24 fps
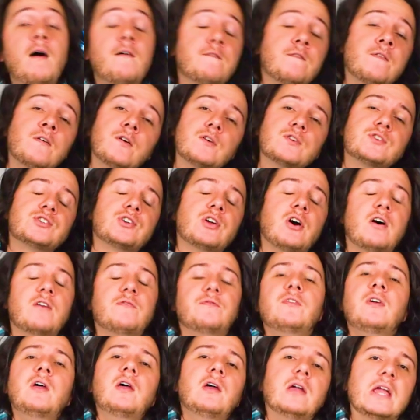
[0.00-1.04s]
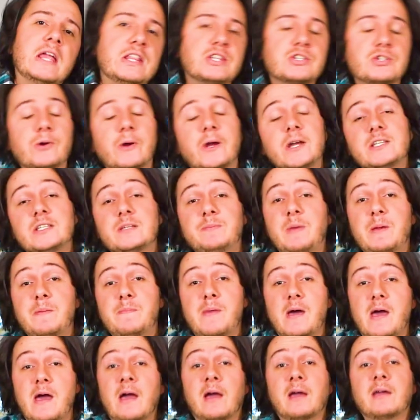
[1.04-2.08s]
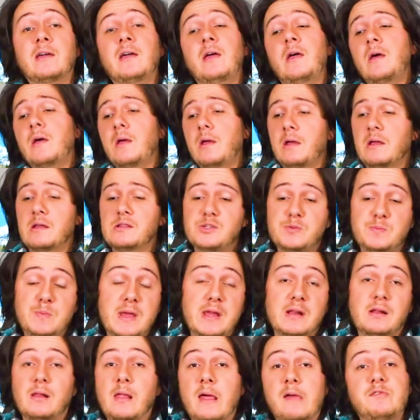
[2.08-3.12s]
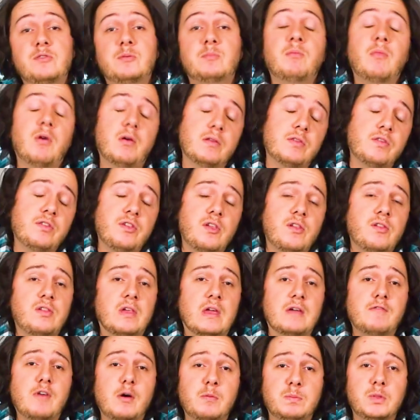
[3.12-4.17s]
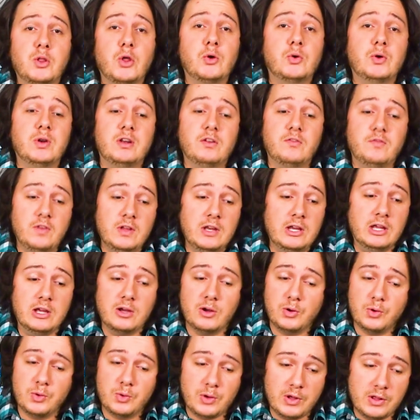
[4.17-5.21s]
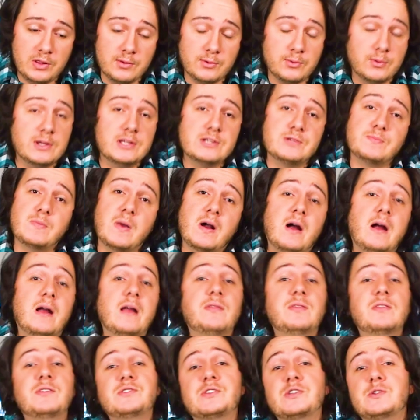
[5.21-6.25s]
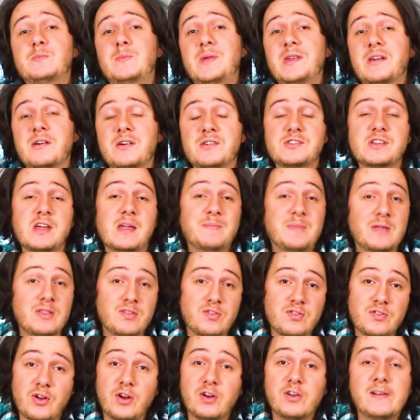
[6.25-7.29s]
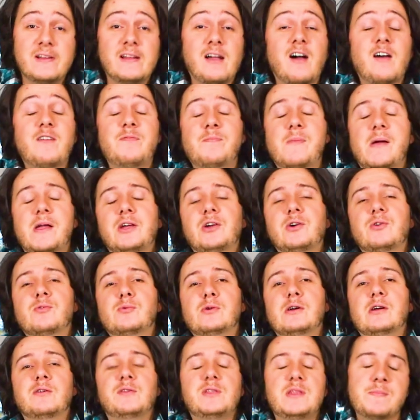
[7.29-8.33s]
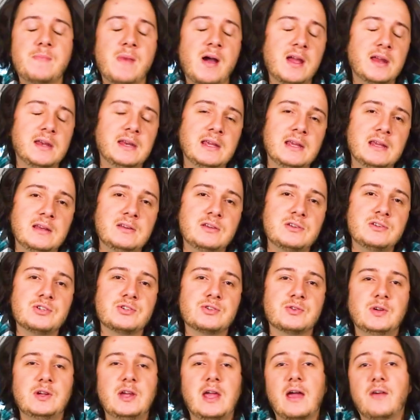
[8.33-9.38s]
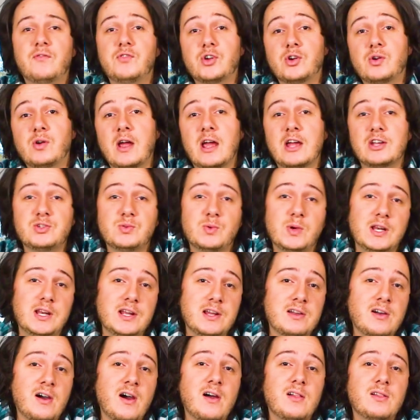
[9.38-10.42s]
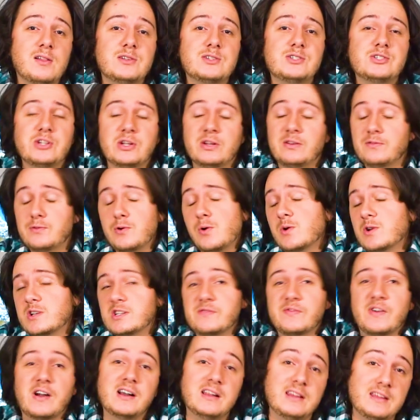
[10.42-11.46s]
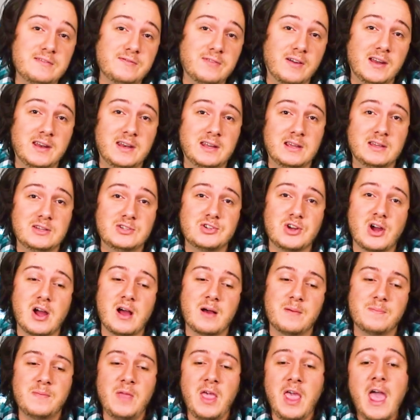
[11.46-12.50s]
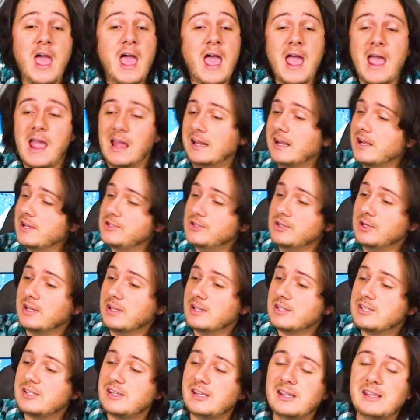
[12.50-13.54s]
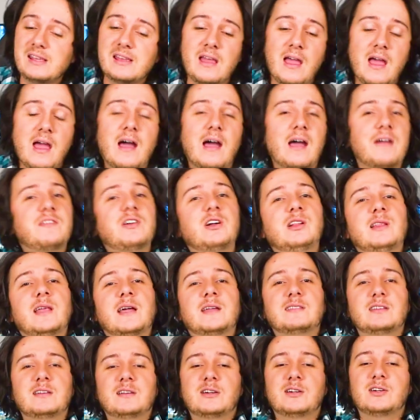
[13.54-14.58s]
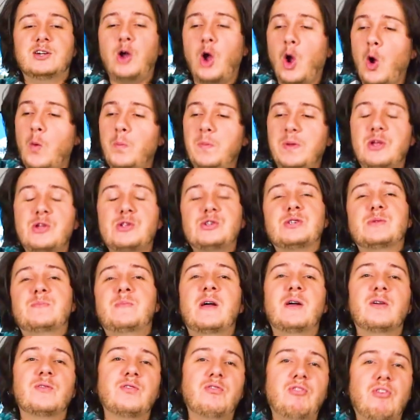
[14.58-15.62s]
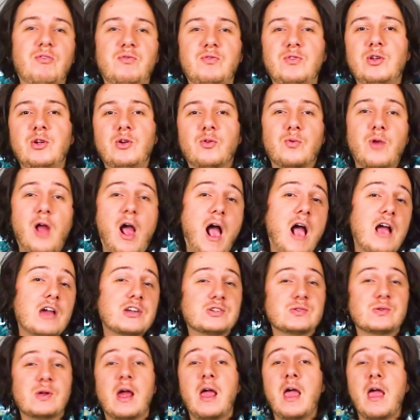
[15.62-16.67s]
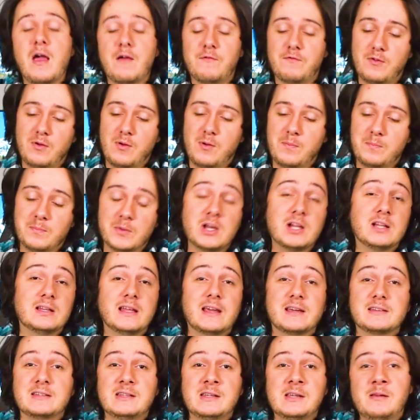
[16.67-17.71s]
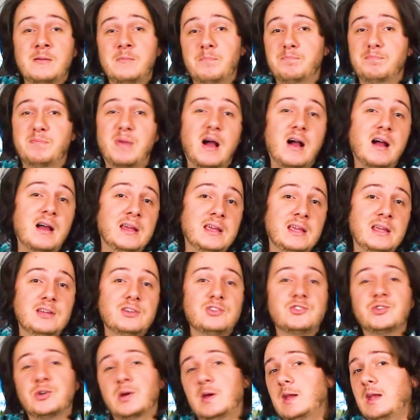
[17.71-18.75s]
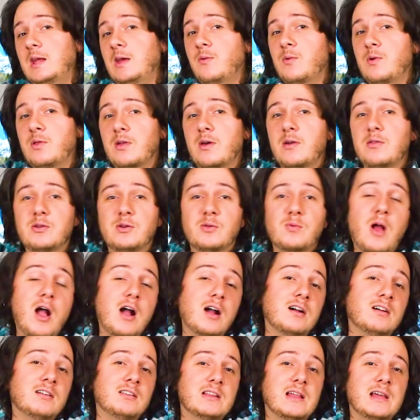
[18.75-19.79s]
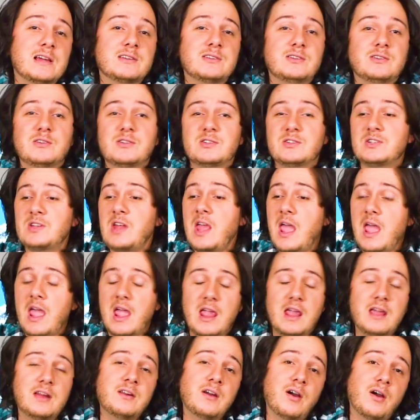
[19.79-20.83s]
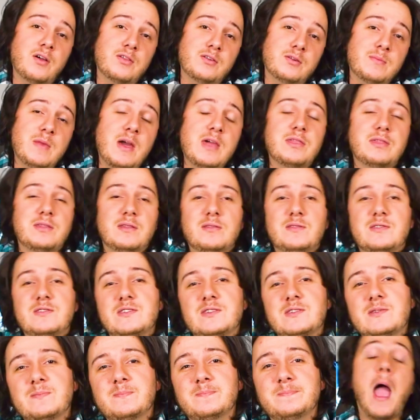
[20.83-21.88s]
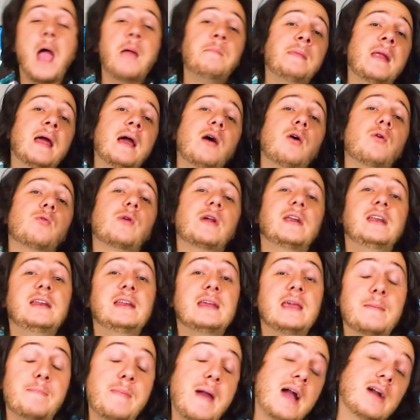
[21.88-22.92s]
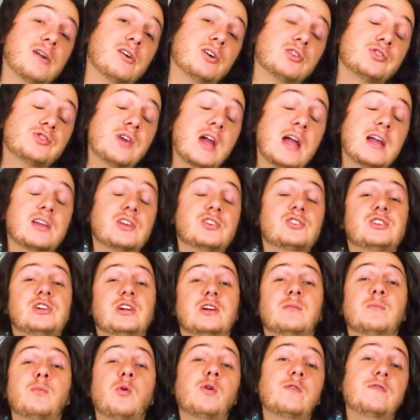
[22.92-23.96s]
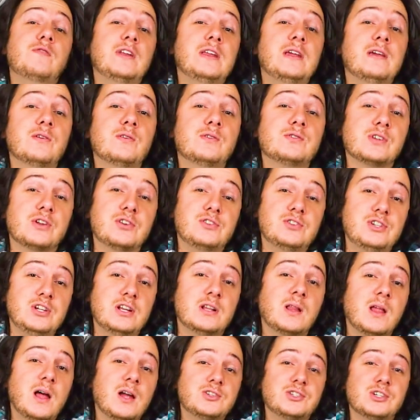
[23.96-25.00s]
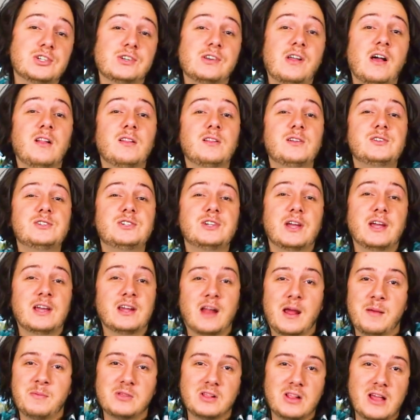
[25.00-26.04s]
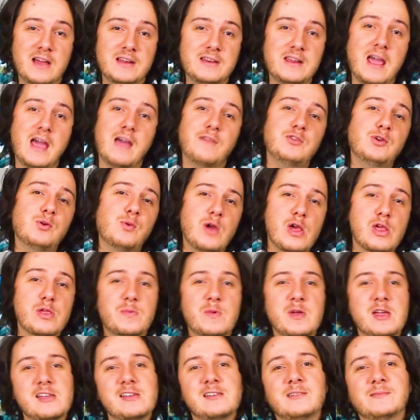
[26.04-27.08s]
First off, it's great to be back. It's been 11 months since I've uploaded a video, and the reason behind this is because I've been starting off my career in the mining industry after graduating college and of course finally finding a job. And as you can see, I've collected a copious amounts of new rocks from collecting, buying, trading with other rock collectors, and other methods. I'm now ready to get back on track and share more videos on geologic knowledge, and I'm glad to have you with me.